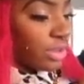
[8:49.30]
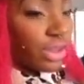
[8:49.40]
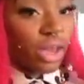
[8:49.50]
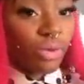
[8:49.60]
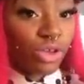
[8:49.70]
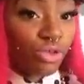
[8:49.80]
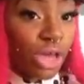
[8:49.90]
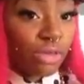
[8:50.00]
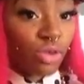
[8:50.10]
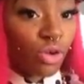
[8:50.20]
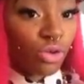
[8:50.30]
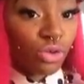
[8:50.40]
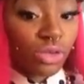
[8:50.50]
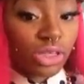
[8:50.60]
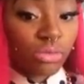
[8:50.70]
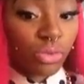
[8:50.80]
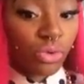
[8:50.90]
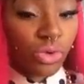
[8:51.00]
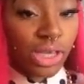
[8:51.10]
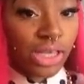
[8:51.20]
That way you have no clue that the
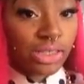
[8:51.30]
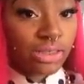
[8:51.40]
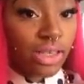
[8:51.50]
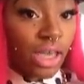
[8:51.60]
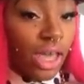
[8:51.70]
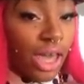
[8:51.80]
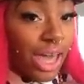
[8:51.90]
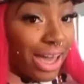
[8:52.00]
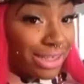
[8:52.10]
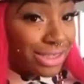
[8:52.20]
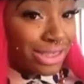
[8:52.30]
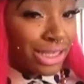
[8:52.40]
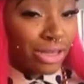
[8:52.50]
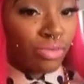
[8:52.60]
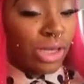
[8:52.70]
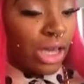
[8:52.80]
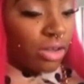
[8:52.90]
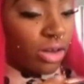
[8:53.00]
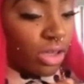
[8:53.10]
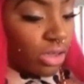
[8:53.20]
boot is actually in
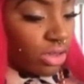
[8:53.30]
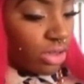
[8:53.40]
reality